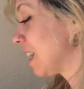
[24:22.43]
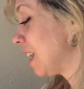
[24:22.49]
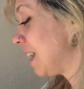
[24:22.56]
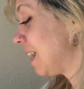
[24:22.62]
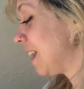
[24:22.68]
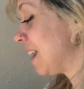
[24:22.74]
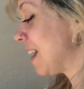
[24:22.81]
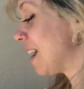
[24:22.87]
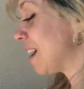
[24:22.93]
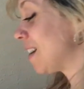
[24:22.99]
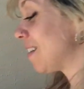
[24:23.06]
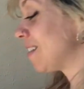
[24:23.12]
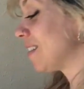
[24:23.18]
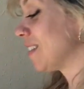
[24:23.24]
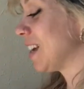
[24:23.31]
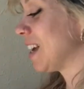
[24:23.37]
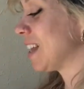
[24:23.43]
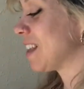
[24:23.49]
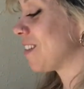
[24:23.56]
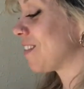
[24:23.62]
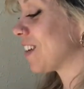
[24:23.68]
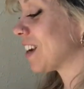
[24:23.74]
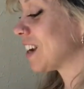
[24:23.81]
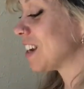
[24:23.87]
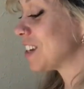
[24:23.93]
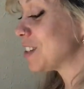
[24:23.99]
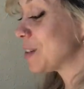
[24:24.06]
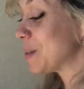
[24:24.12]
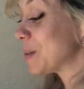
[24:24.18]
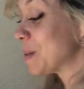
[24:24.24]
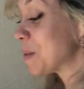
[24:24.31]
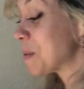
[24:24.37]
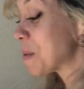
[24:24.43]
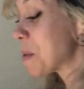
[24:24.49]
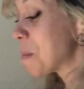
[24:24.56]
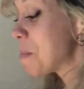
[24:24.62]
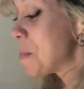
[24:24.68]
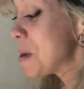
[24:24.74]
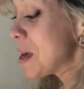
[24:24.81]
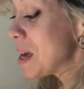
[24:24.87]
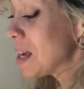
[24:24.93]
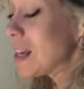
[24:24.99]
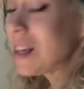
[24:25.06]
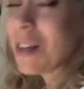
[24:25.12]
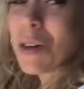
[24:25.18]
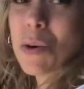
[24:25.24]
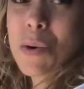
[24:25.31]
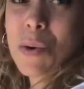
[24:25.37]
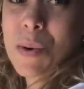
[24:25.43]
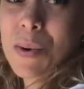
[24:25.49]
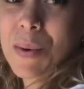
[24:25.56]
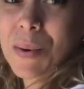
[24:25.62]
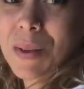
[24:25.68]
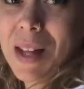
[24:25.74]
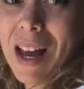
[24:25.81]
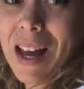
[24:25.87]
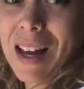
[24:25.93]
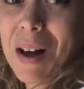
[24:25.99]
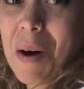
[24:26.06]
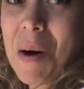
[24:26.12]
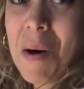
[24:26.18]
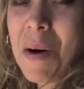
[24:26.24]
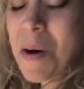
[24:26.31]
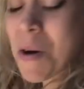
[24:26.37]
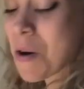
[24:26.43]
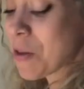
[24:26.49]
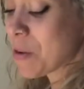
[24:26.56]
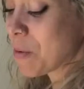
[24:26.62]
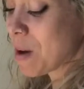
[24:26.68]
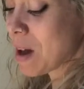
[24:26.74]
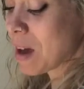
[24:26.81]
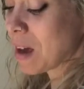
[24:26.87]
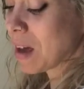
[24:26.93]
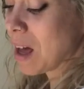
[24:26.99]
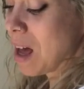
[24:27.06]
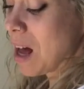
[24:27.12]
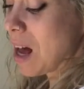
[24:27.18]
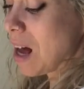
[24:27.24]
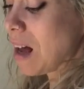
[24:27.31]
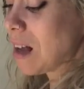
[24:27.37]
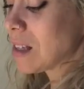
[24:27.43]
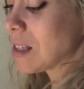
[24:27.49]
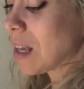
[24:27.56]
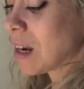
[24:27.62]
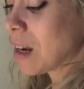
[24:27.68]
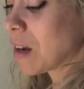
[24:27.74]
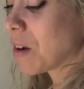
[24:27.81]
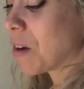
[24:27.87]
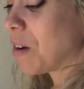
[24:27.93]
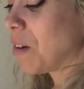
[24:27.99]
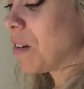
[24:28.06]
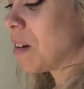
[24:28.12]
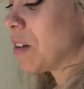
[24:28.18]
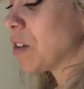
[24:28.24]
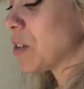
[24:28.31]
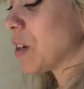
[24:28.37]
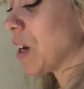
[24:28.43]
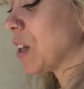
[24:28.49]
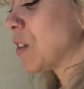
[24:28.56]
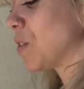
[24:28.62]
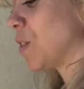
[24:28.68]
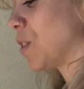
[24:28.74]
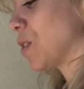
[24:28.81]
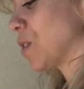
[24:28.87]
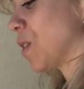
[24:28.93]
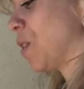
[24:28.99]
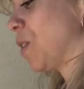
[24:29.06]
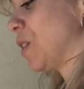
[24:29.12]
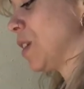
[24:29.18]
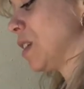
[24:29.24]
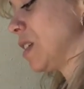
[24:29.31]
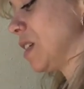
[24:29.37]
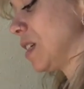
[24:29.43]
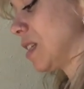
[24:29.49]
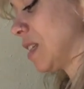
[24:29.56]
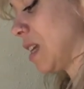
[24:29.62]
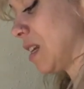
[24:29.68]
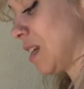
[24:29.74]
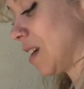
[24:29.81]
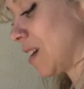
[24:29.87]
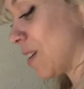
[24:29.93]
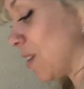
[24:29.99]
love. And then we're going to do the big U, like all the way, ascending colon, transverse colon, descending